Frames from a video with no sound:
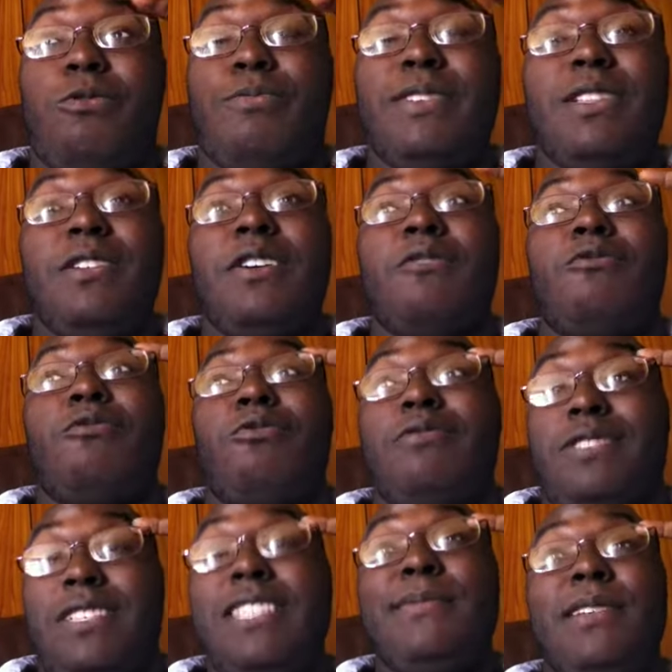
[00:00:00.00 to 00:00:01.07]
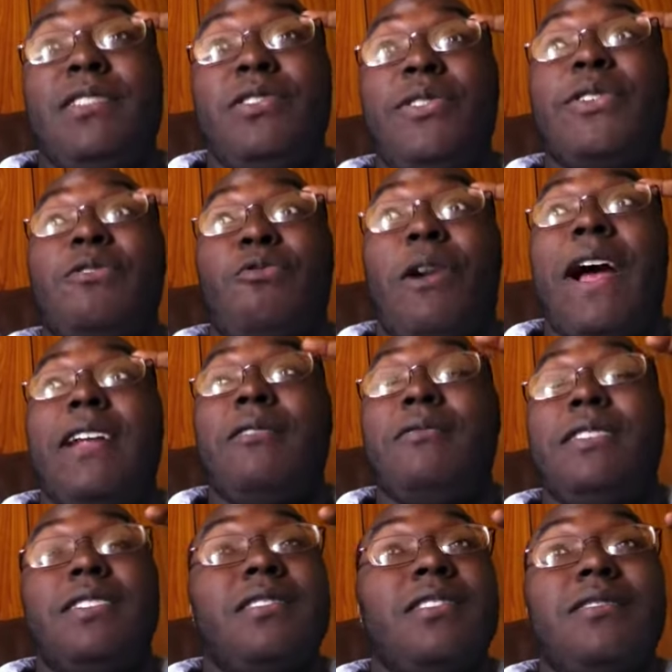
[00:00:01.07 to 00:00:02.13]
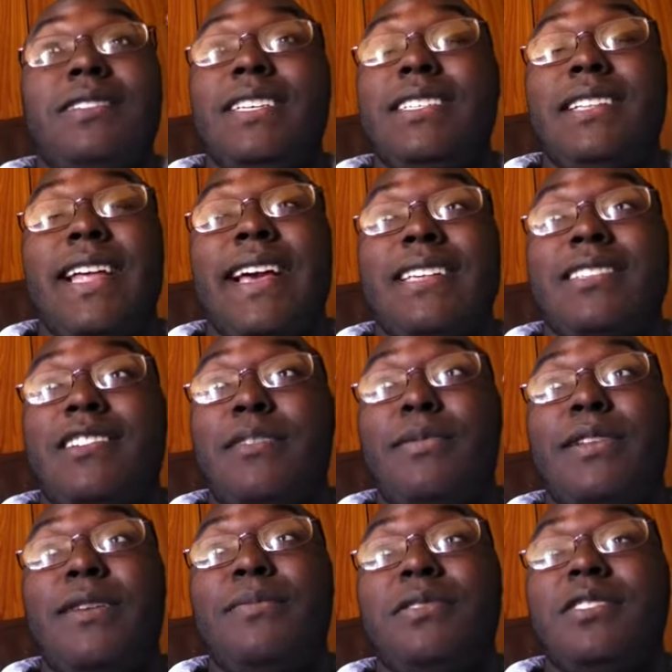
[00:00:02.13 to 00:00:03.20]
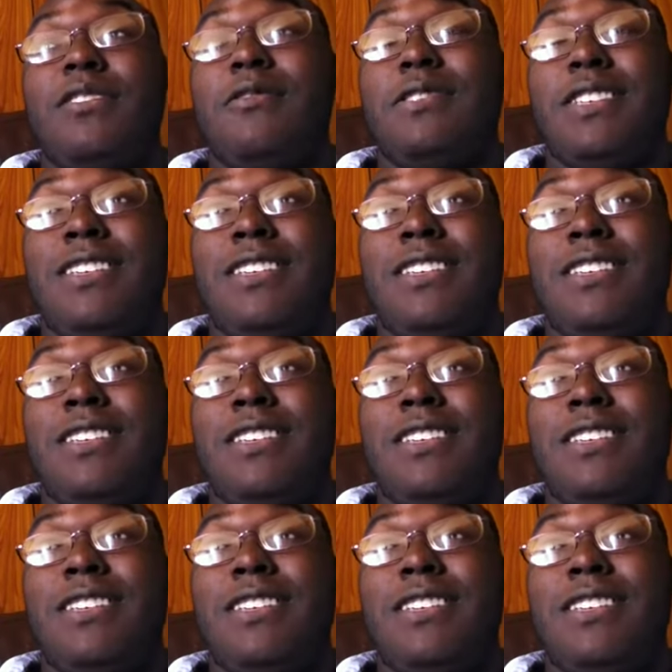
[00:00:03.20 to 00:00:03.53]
been looking she's been looking right on this on these last couple of episodes.